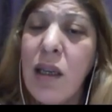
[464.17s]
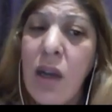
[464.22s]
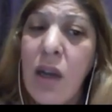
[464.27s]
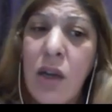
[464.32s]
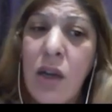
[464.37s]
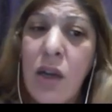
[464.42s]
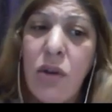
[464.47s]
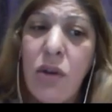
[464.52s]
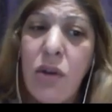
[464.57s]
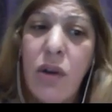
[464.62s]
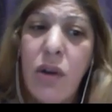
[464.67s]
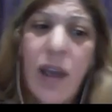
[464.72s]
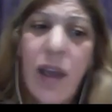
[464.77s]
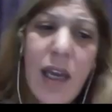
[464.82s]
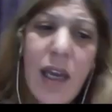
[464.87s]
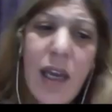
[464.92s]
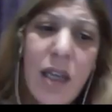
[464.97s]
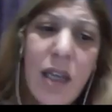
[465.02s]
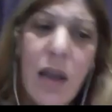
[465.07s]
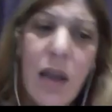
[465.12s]

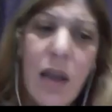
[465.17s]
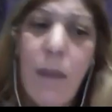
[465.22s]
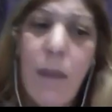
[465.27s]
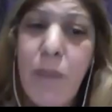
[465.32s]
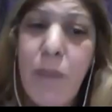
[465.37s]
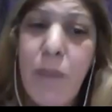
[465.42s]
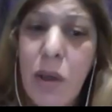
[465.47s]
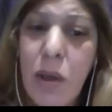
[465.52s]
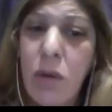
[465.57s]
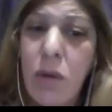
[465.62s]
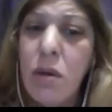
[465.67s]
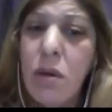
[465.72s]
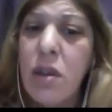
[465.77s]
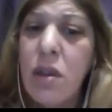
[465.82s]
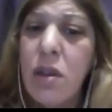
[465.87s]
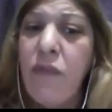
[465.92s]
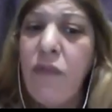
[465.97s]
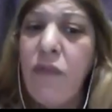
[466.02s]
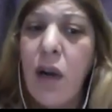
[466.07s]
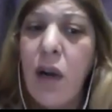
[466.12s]
create a peculiar
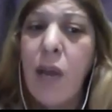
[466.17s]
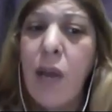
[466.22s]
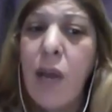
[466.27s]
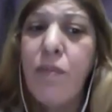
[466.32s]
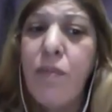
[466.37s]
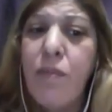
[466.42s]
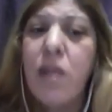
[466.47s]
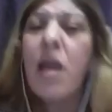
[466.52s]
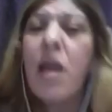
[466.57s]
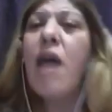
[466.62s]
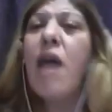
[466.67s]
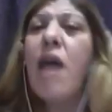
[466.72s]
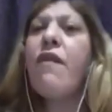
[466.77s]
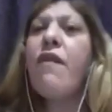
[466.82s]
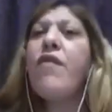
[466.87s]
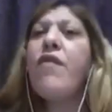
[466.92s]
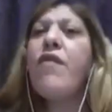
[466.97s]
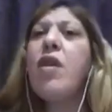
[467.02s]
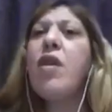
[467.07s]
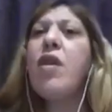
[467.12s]
development of
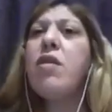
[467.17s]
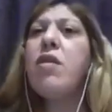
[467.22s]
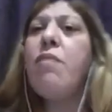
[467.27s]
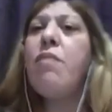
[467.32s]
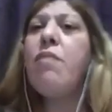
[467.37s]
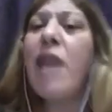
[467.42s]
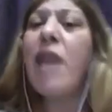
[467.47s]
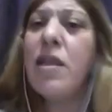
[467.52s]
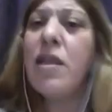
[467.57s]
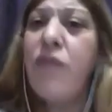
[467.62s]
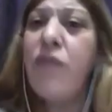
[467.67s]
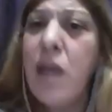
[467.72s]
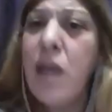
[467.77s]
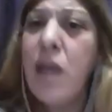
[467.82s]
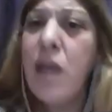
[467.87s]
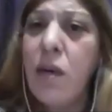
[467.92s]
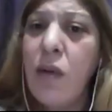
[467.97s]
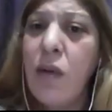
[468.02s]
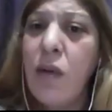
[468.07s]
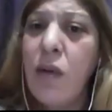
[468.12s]
the blood
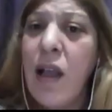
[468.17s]
flow,